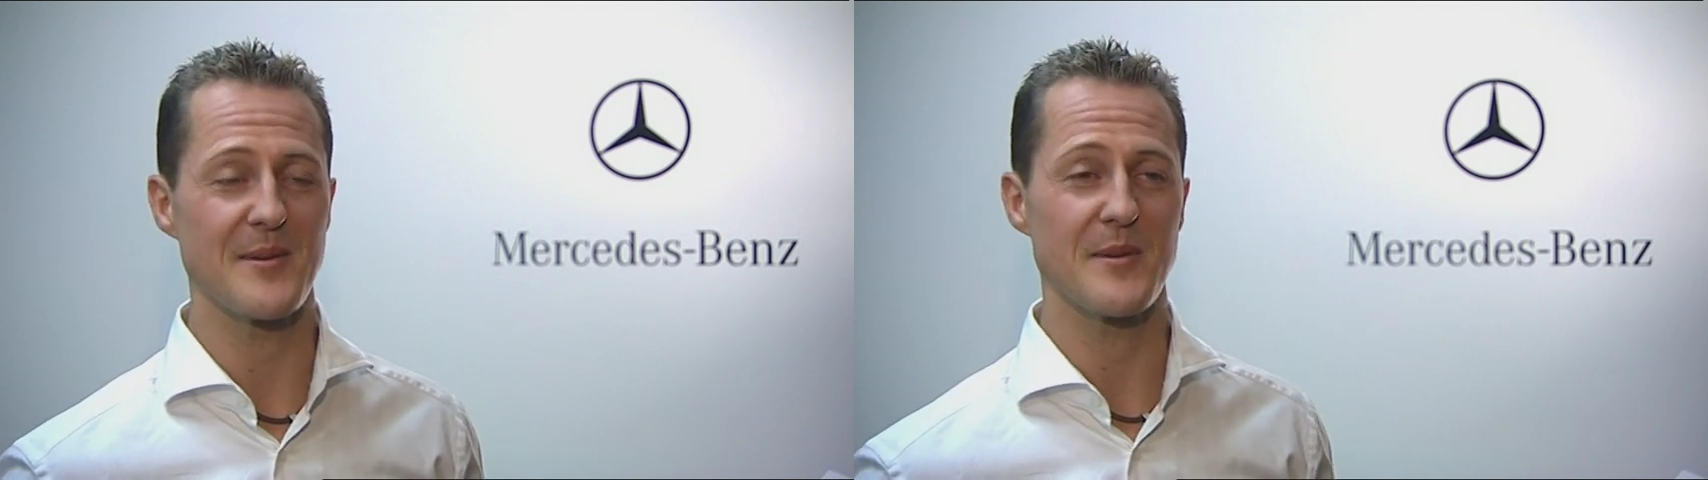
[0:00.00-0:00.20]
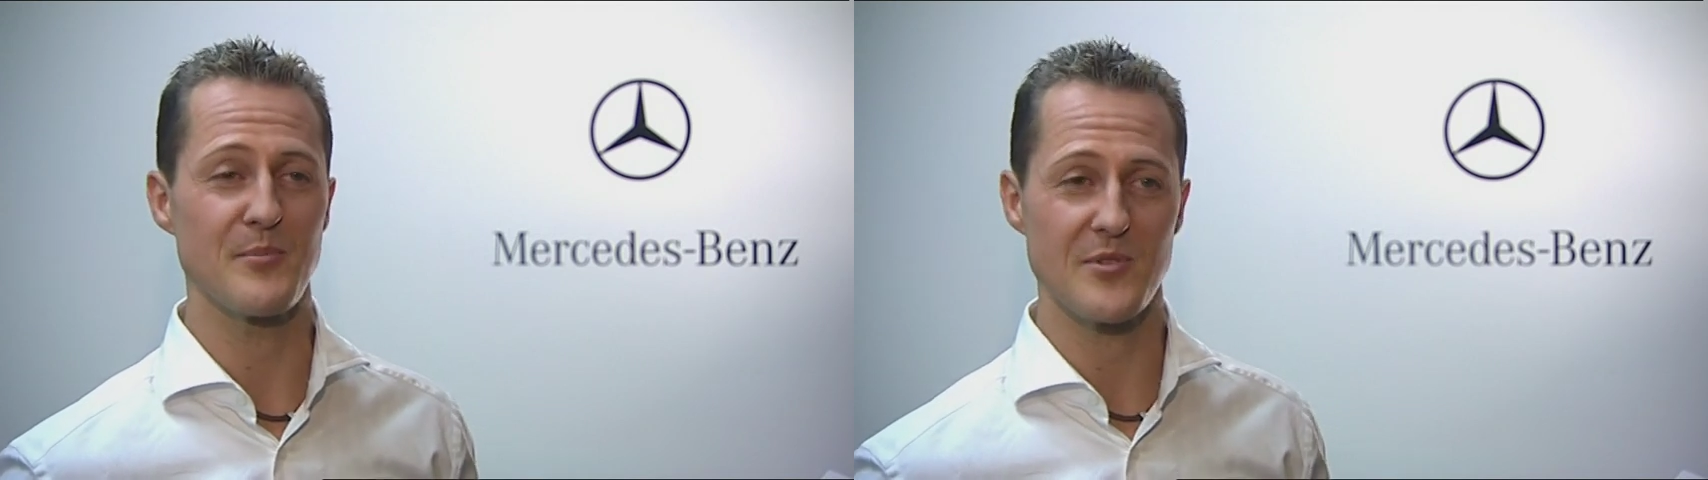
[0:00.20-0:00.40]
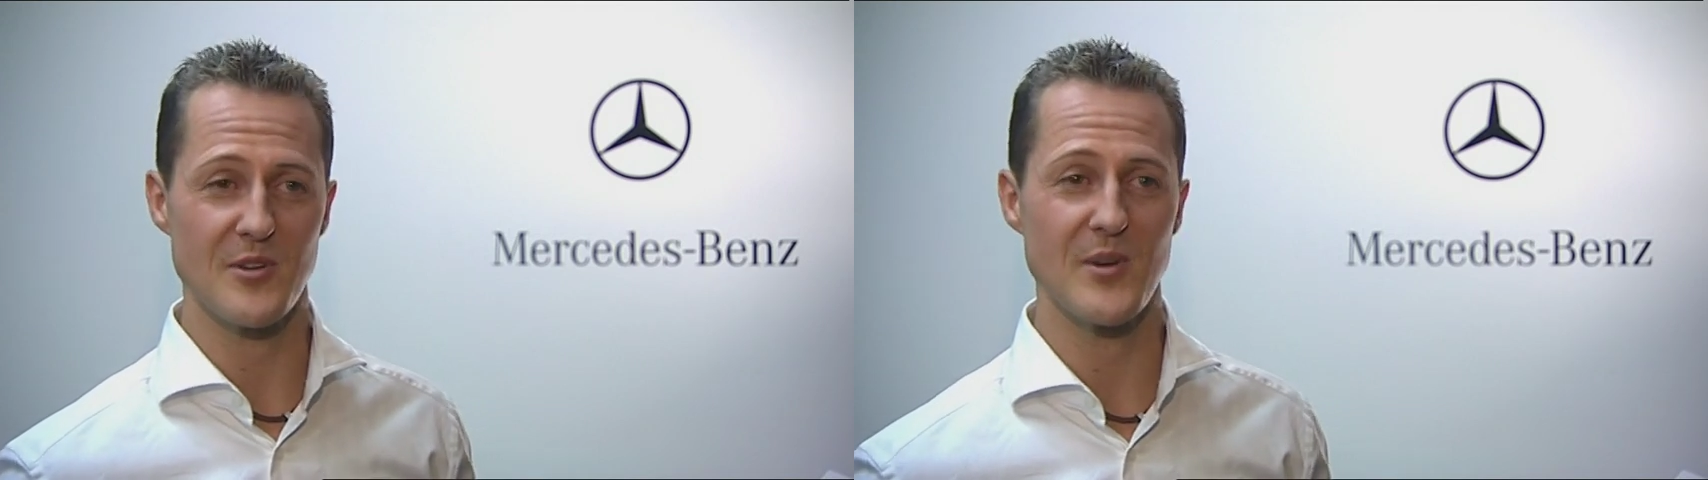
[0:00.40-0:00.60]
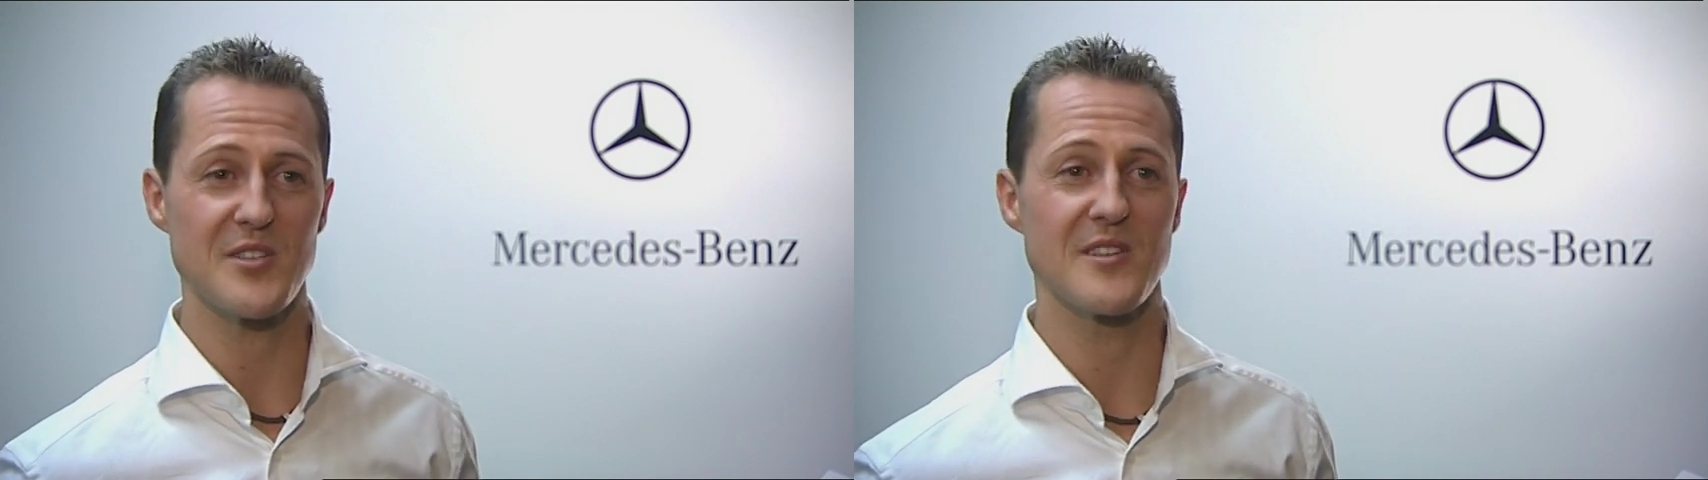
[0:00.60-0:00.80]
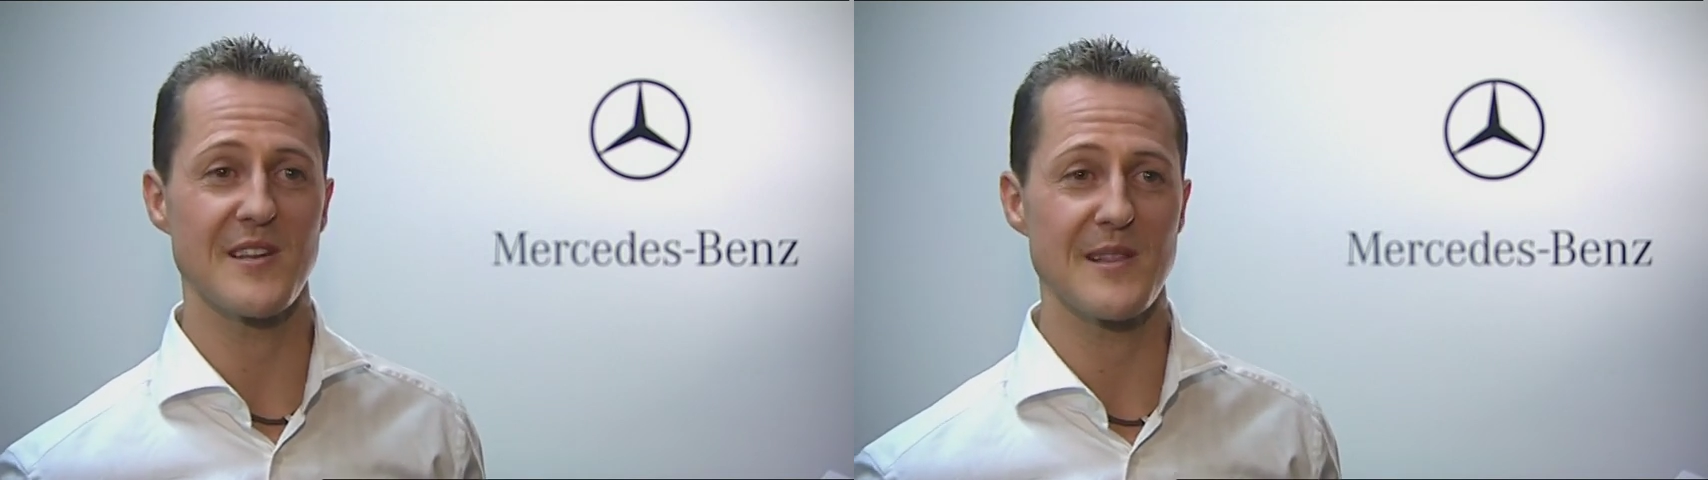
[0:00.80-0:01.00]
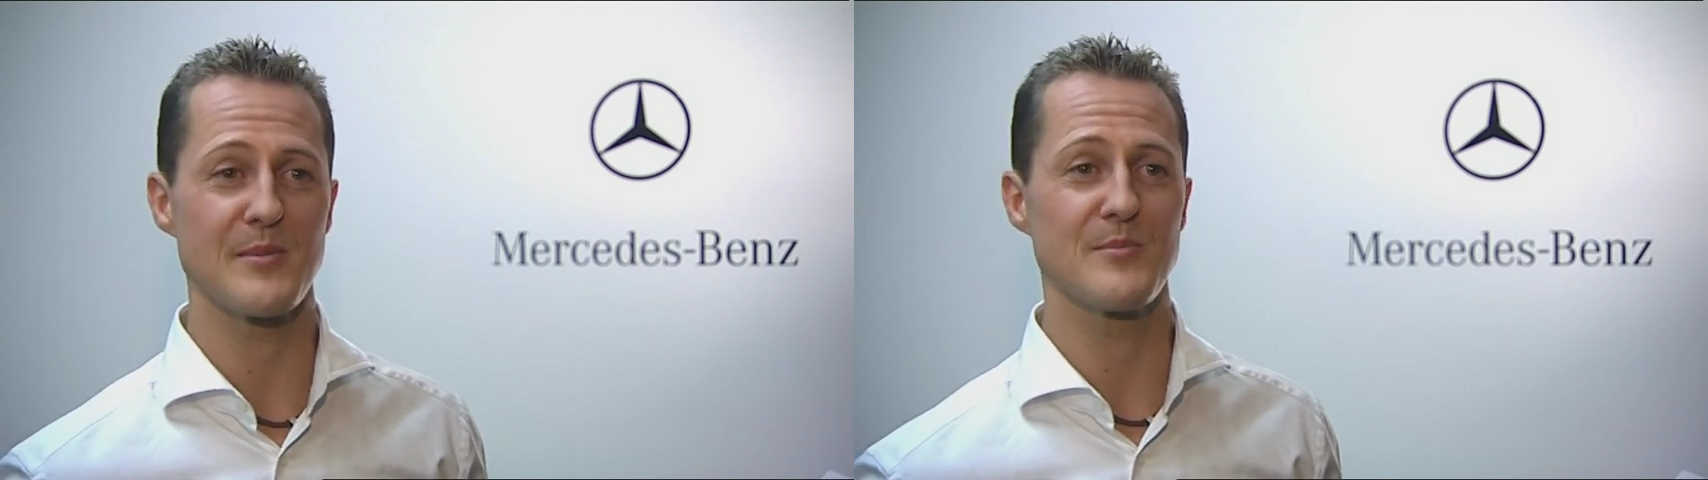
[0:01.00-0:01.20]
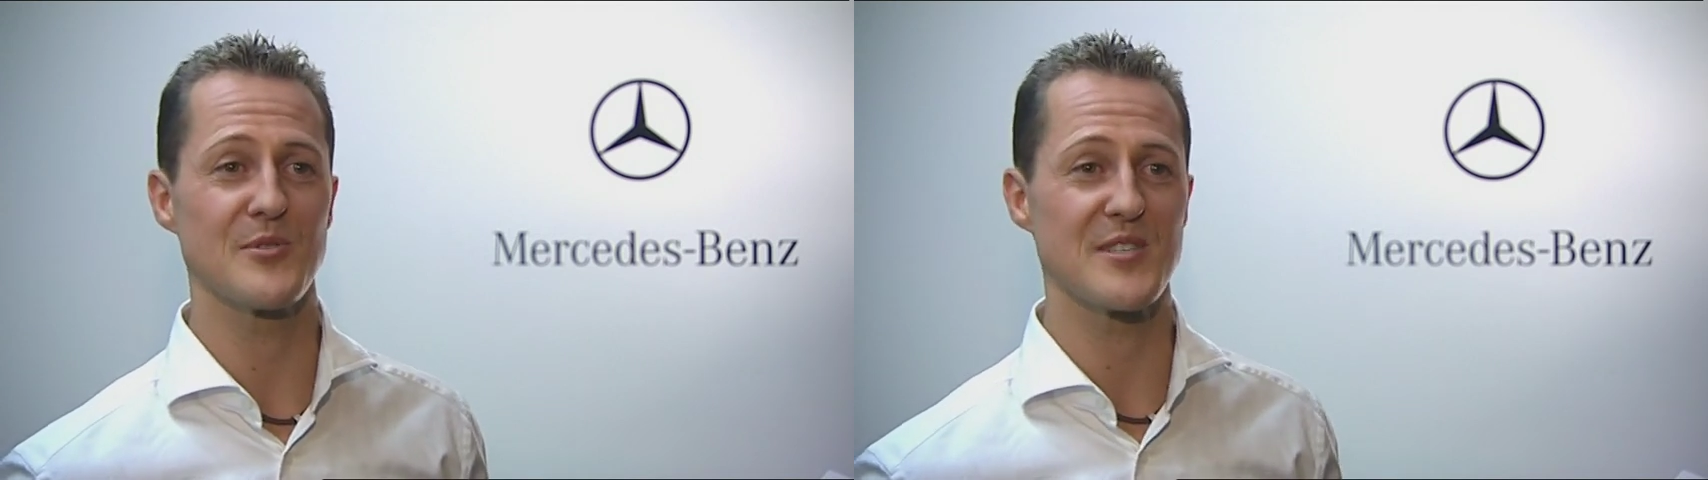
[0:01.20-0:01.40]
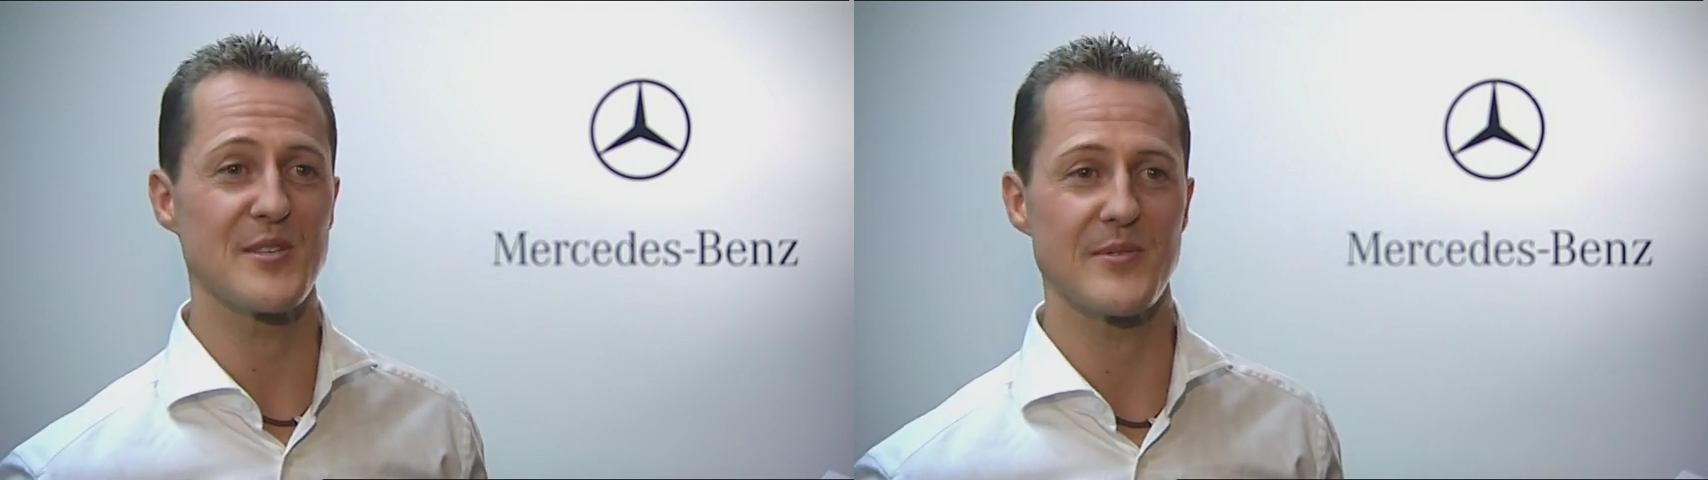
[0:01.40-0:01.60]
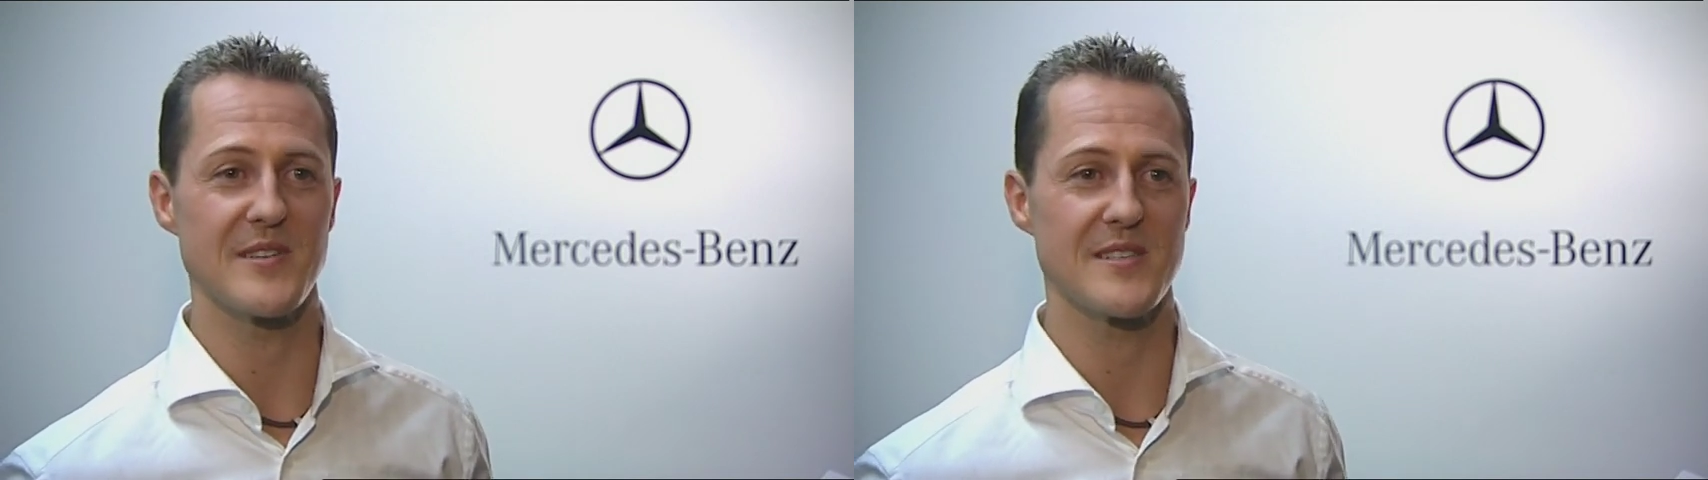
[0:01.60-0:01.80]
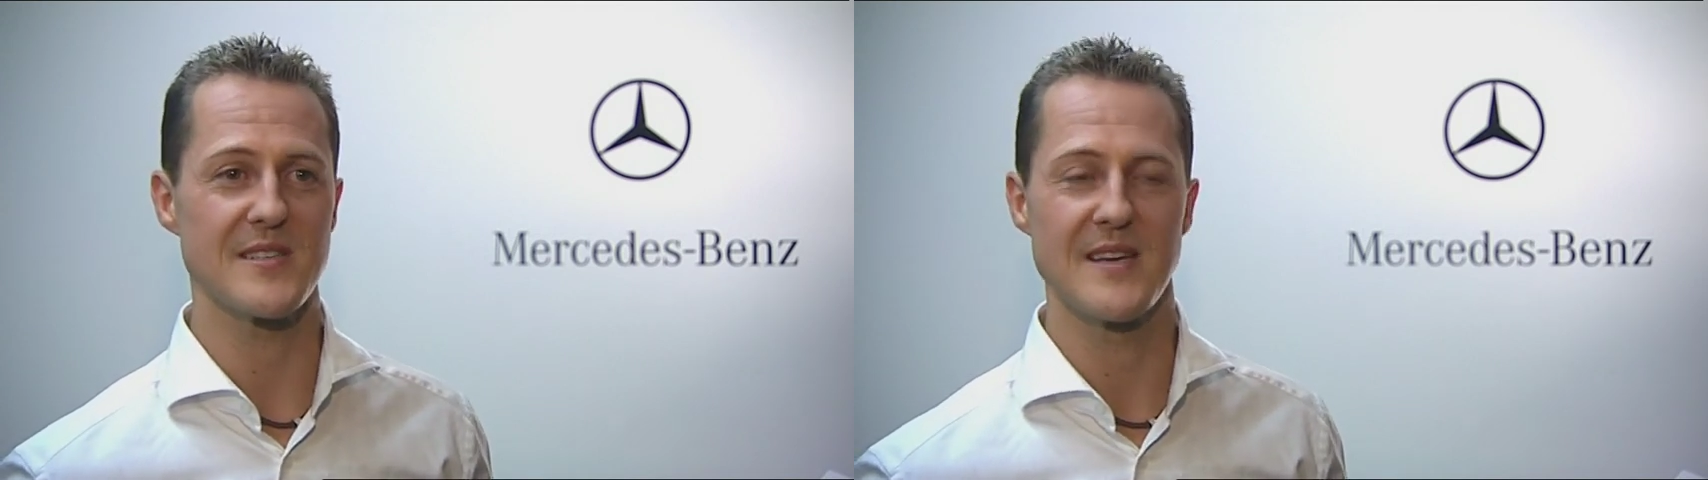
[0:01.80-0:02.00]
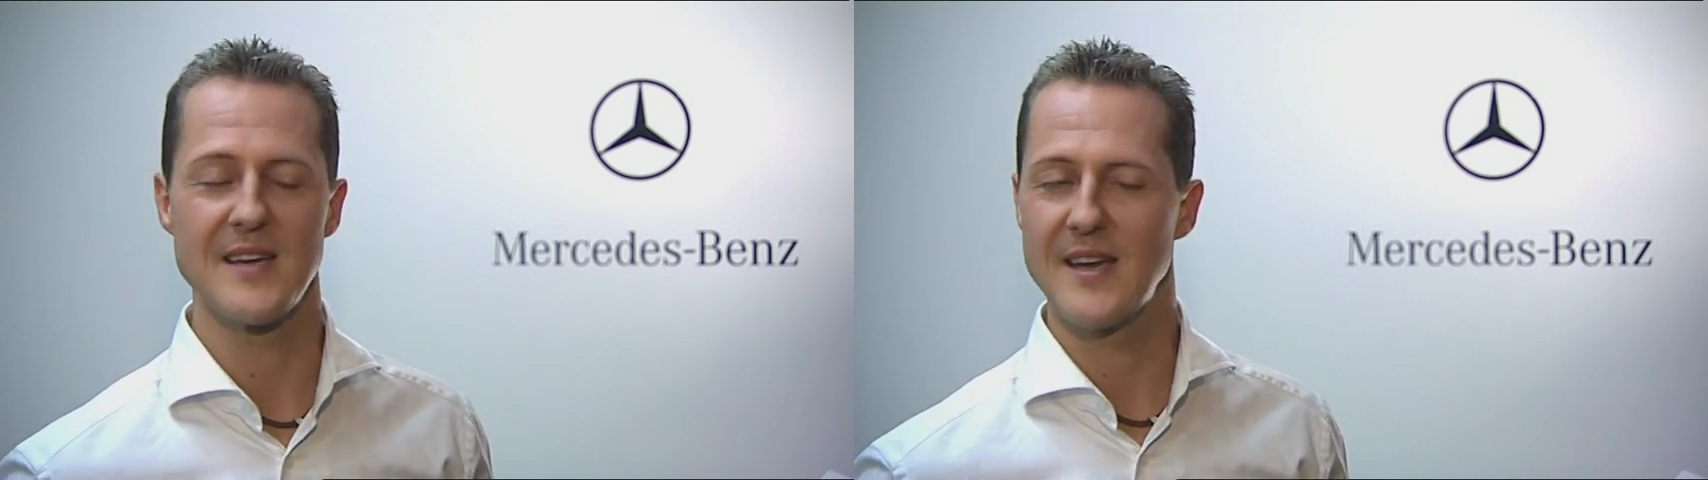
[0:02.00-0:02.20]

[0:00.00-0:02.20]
he put the question a little bit more serious.